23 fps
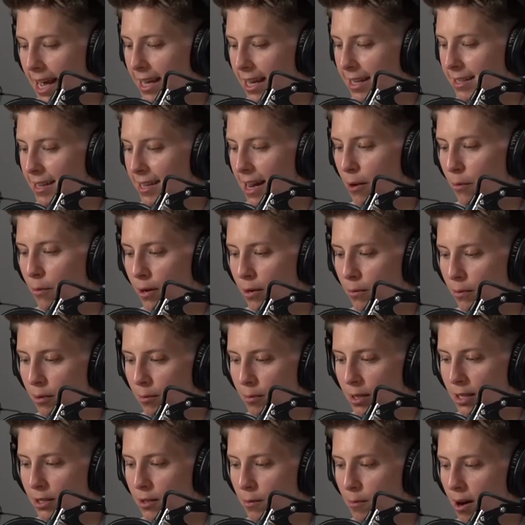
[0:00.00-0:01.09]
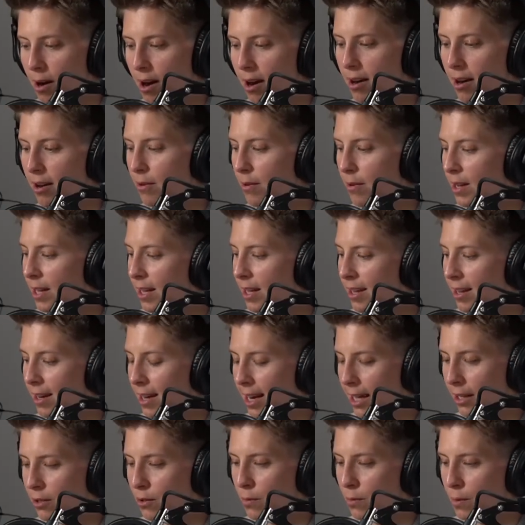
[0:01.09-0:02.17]
is not what it will be tomorrow,
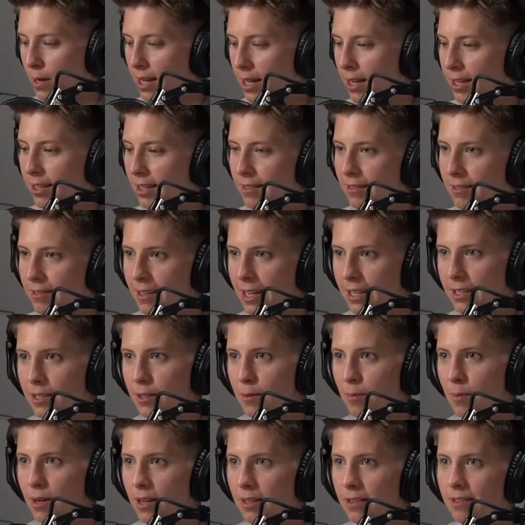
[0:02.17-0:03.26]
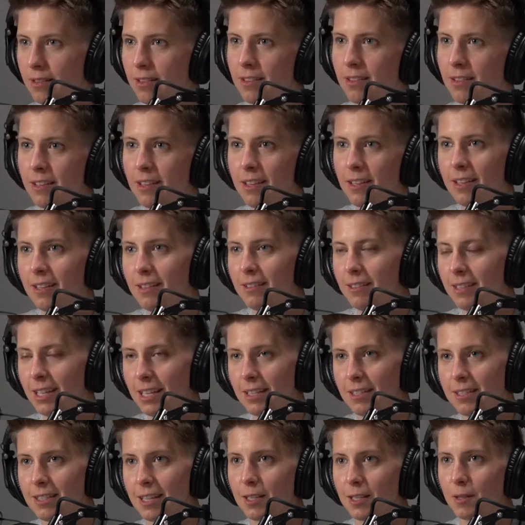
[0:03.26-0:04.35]
next week, next month, in
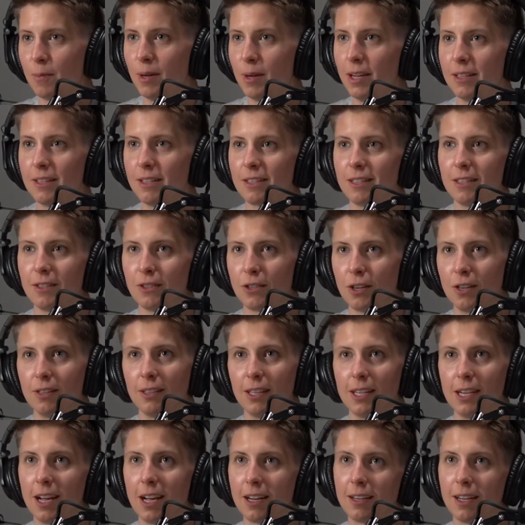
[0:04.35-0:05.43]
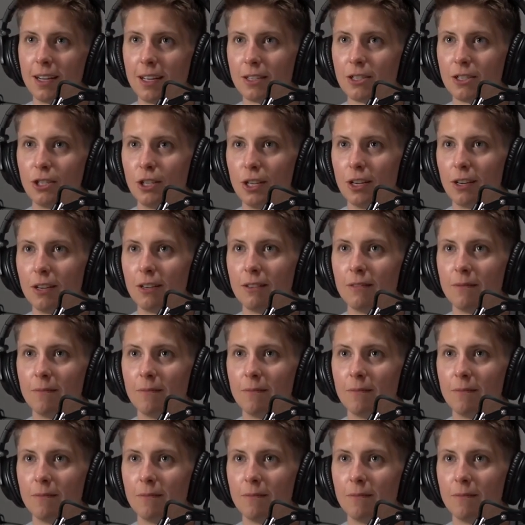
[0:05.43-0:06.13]
6 months, and certainly not next year.